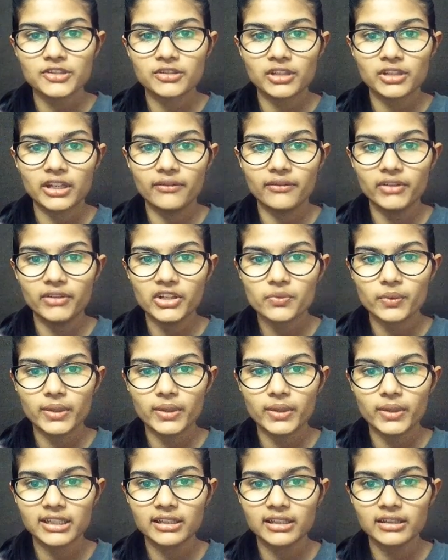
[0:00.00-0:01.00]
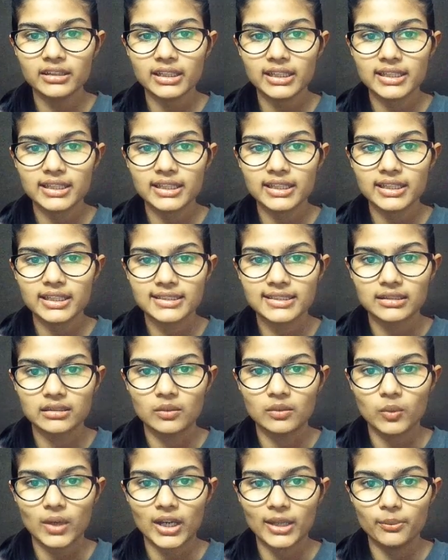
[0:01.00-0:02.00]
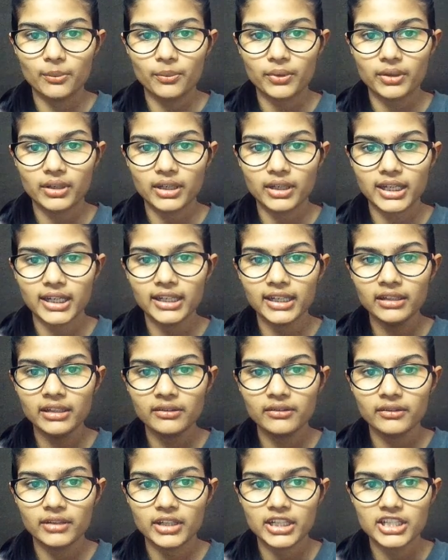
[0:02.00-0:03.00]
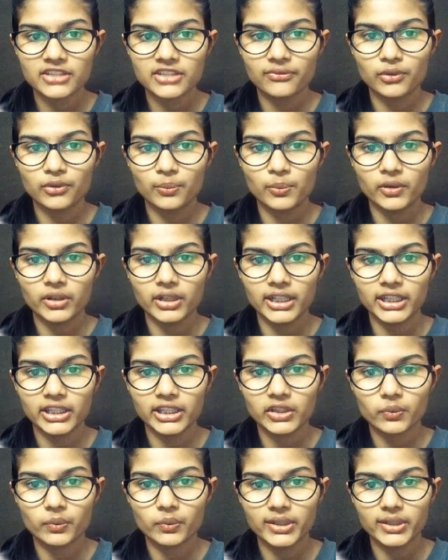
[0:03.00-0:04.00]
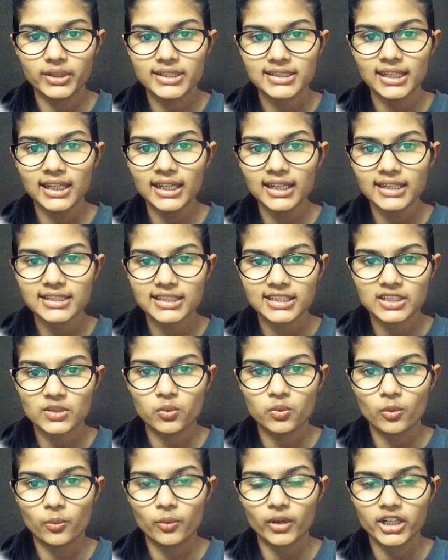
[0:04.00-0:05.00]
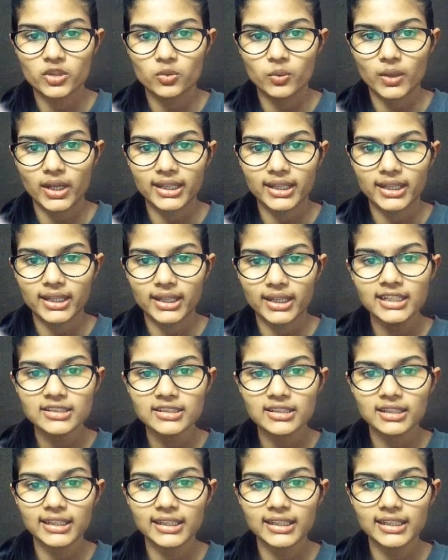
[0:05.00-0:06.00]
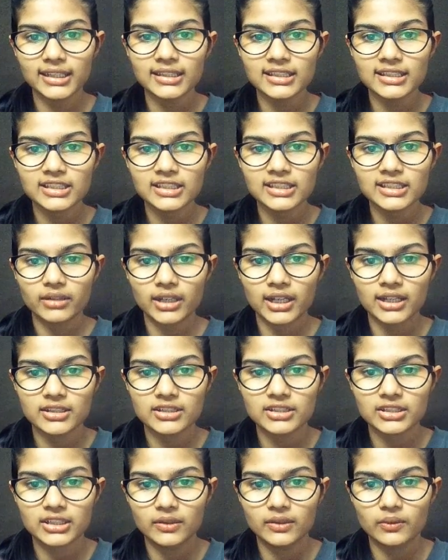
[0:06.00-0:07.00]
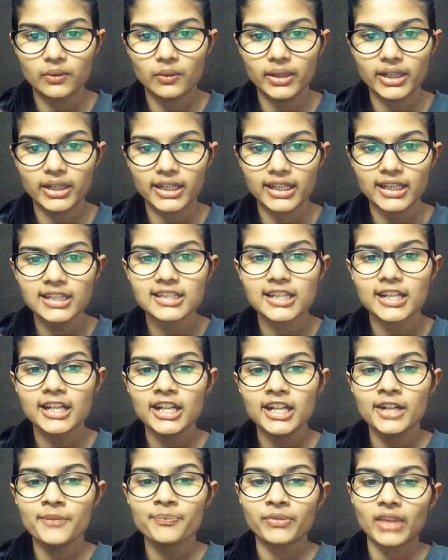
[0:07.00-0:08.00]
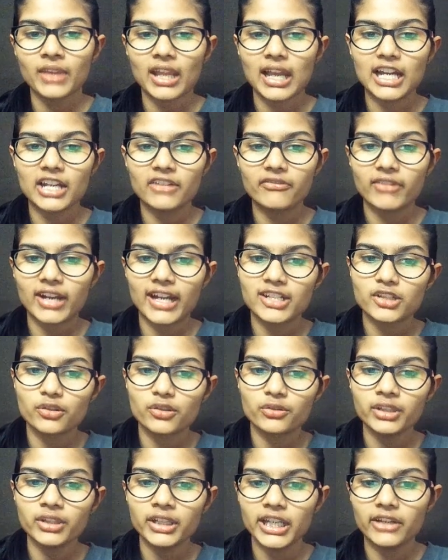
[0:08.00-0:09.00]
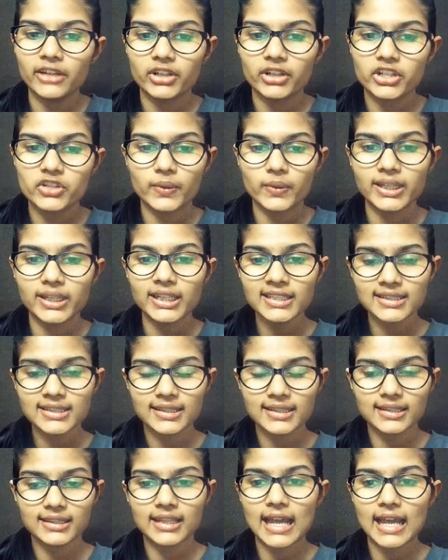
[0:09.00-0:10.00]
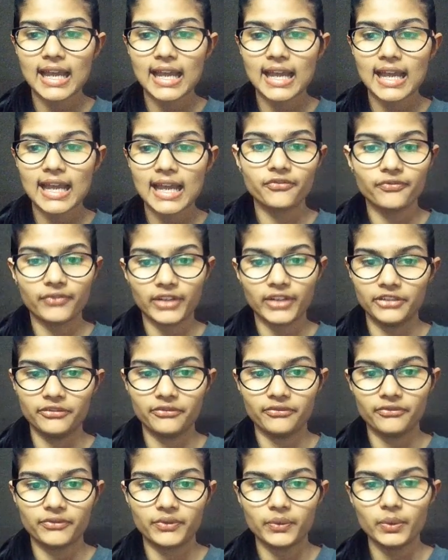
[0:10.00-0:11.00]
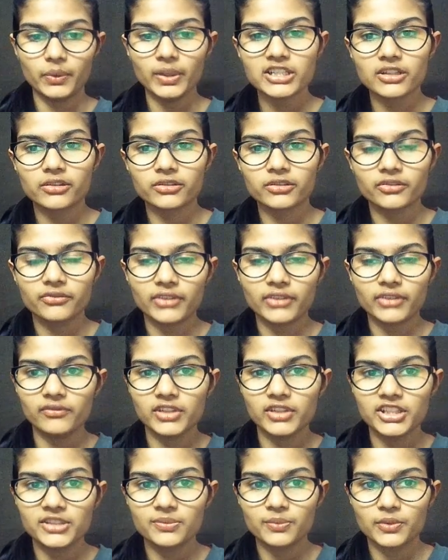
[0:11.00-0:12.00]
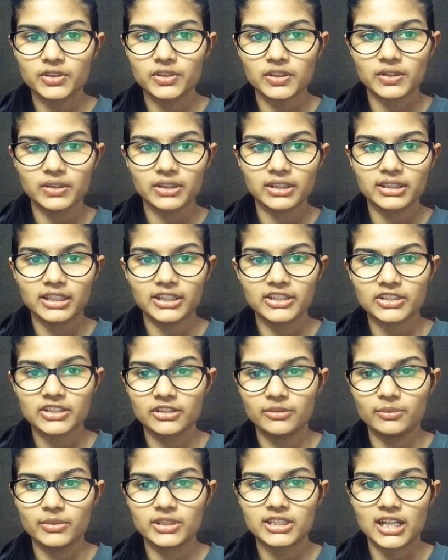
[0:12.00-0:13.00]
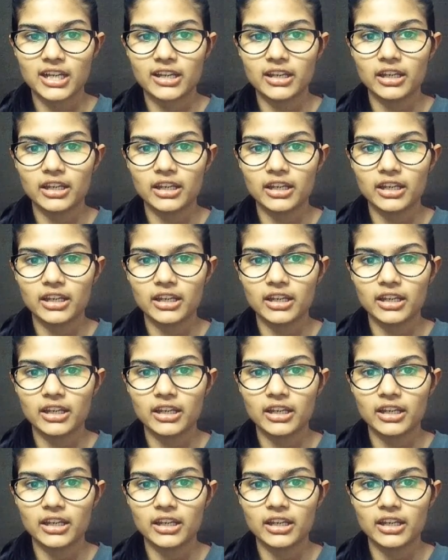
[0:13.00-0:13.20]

right? So average rating is 1.9. It's 4.36, it's 4.19. So like this, you can just go ahead and find on the average ratings in out of 5. Right, out of 5, these particular things could be